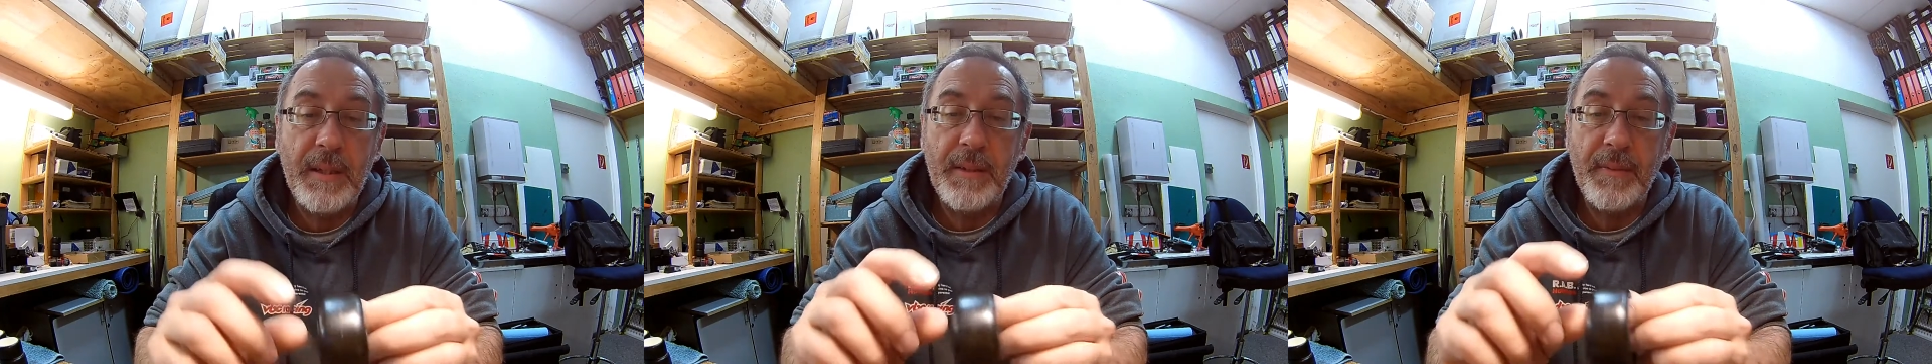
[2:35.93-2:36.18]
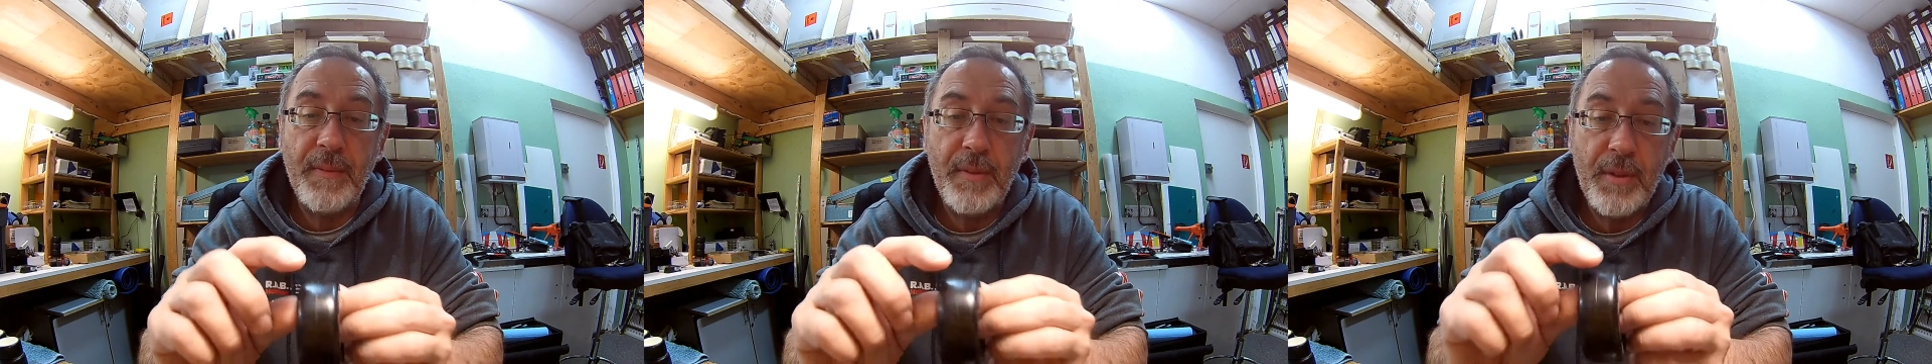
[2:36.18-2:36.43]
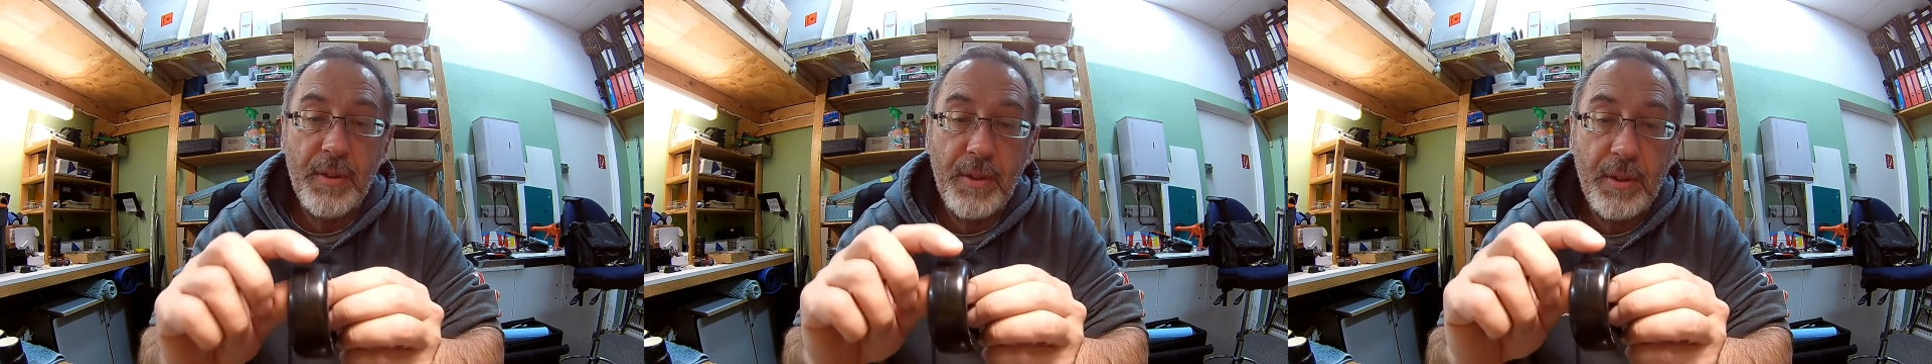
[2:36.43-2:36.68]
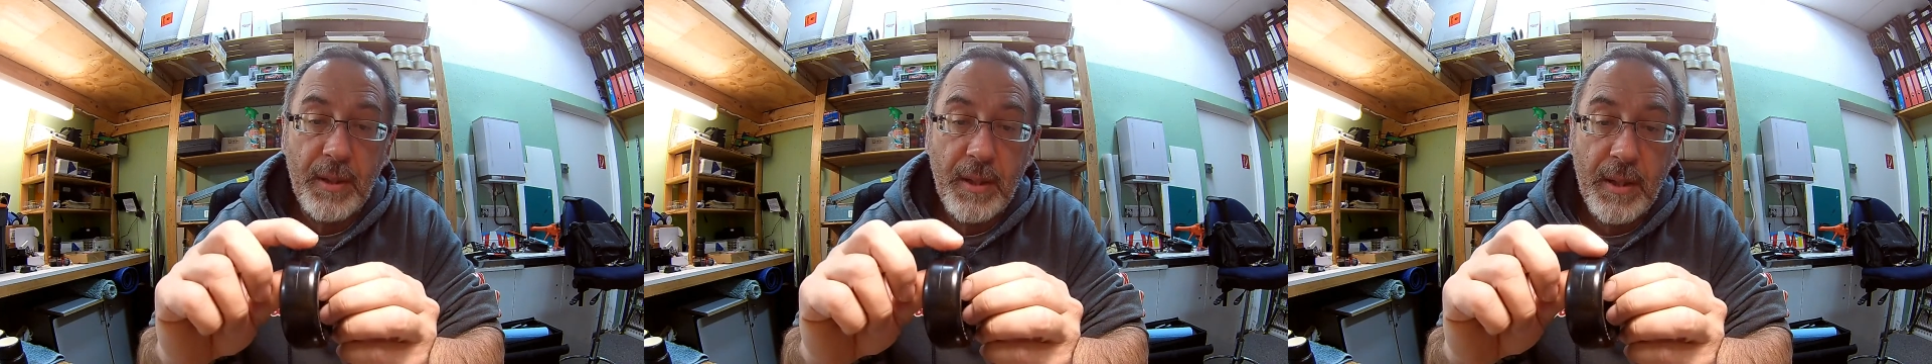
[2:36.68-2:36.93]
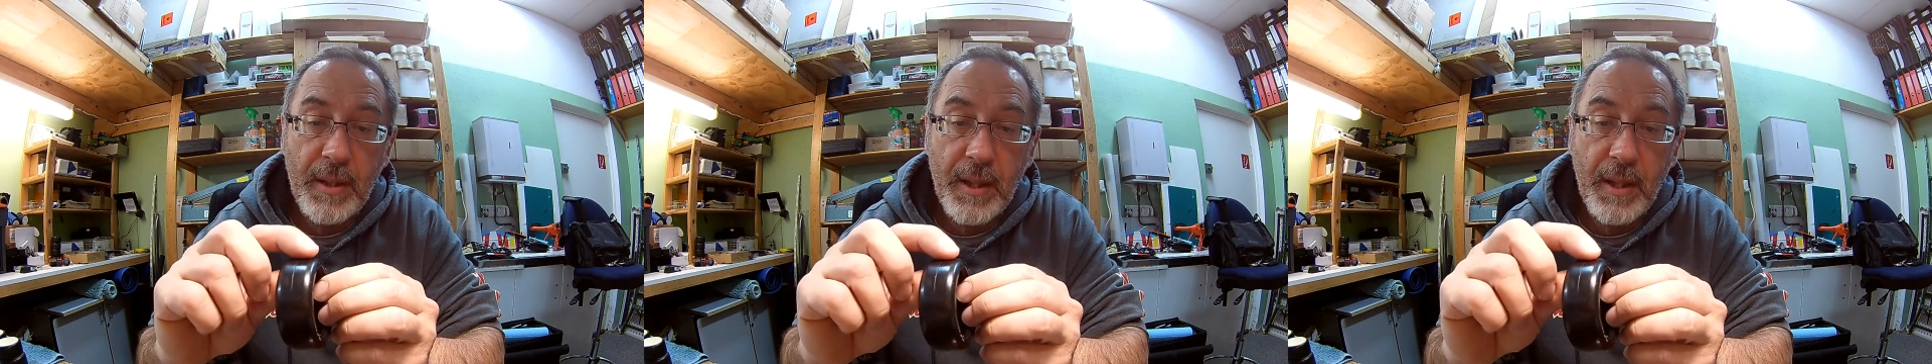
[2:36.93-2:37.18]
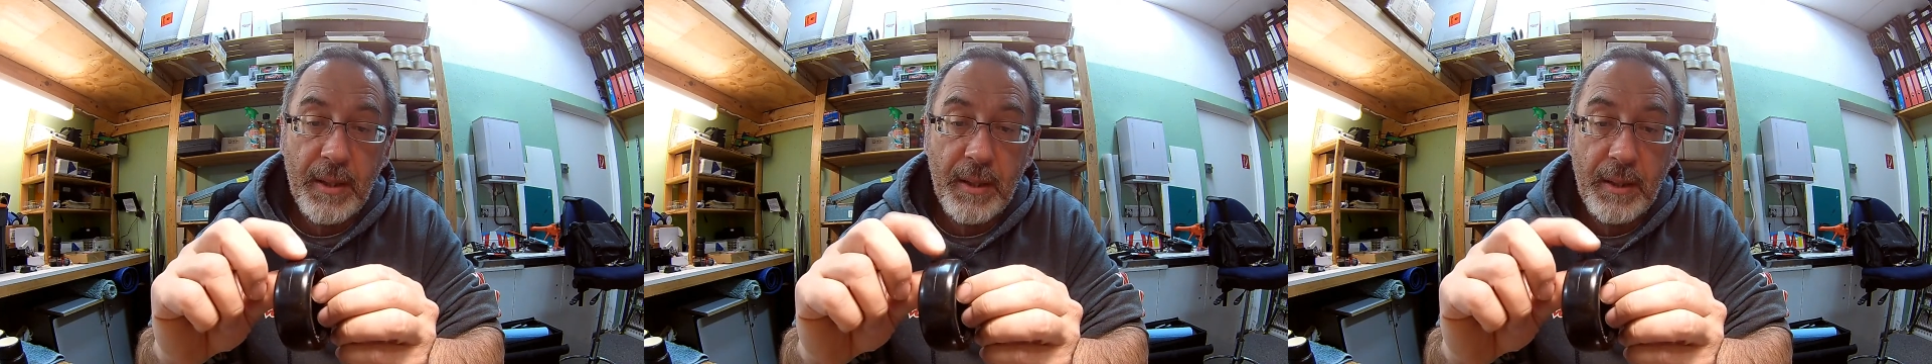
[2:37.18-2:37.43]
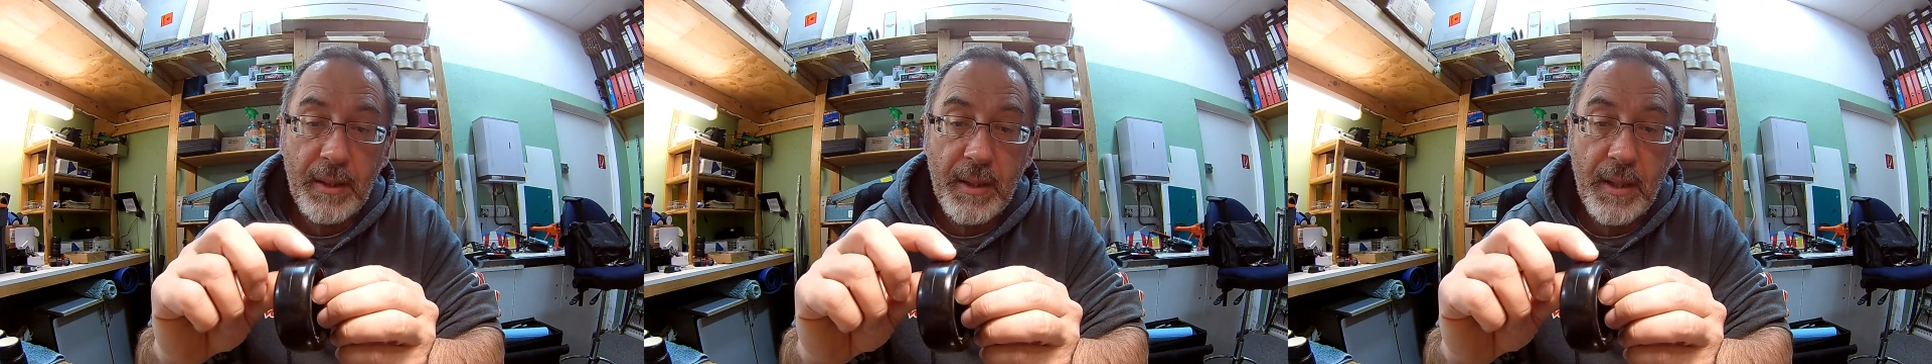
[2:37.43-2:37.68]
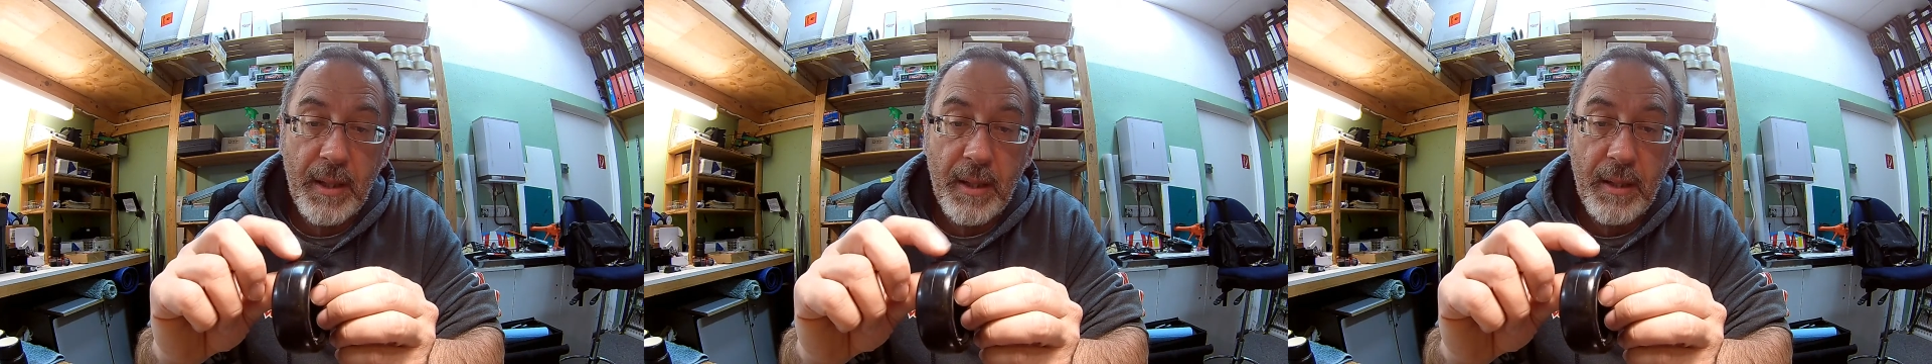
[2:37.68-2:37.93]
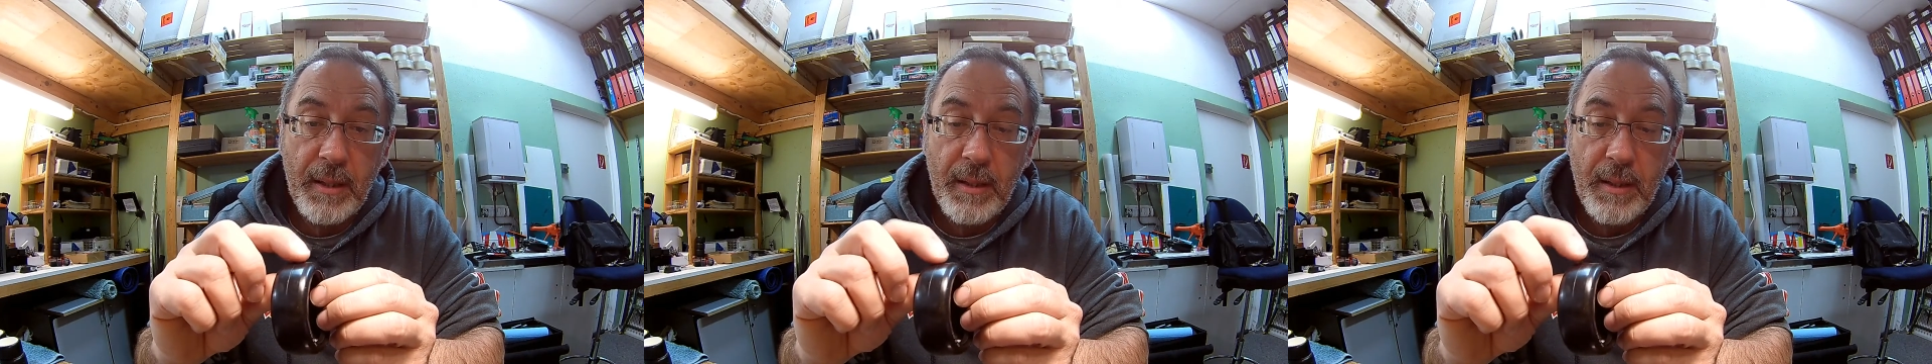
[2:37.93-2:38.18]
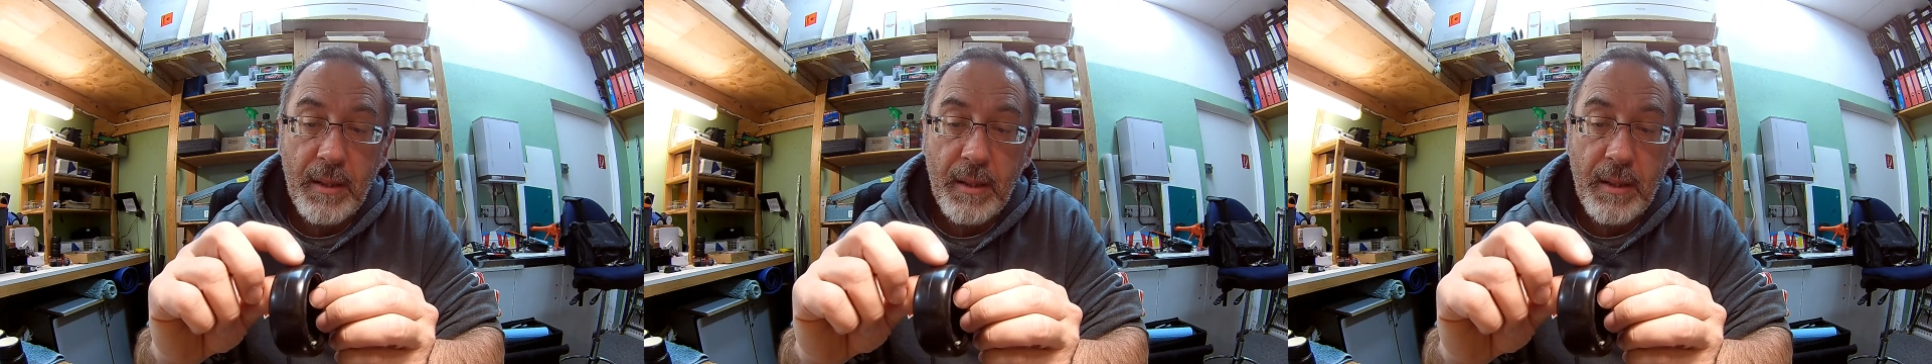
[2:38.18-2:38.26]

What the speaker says: There's virtually nothing there